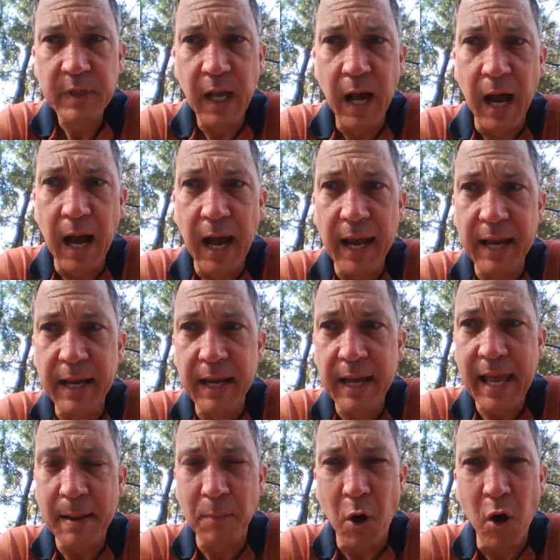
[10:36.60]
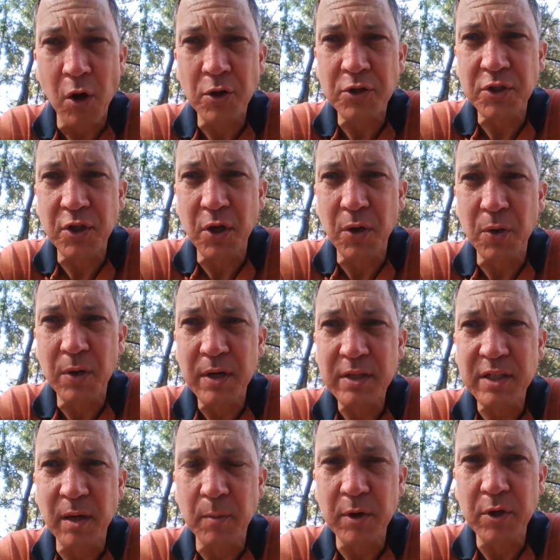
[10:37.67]
I am also
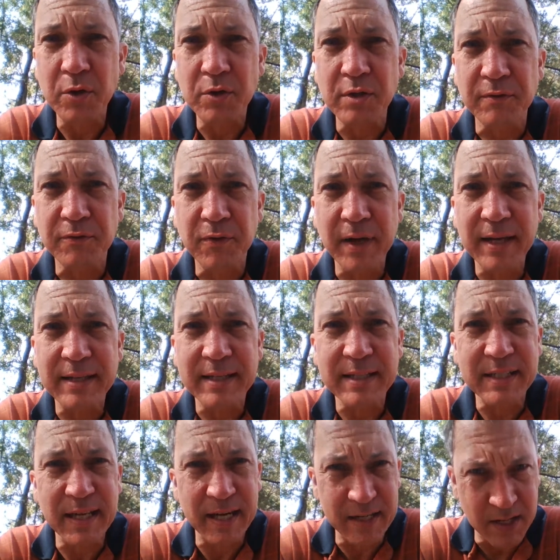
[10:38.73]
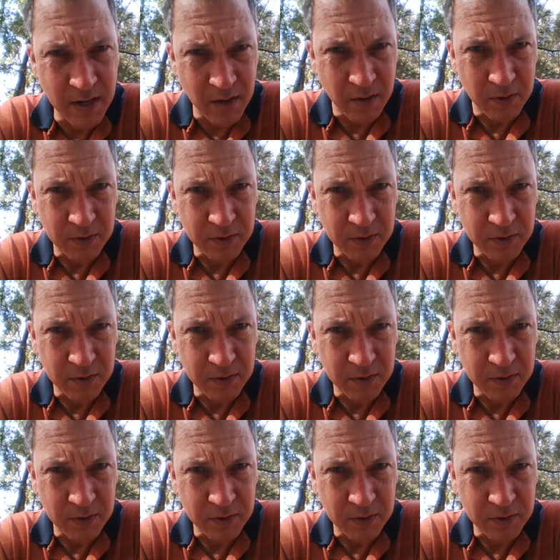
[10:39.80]
someone who's afraid to say no.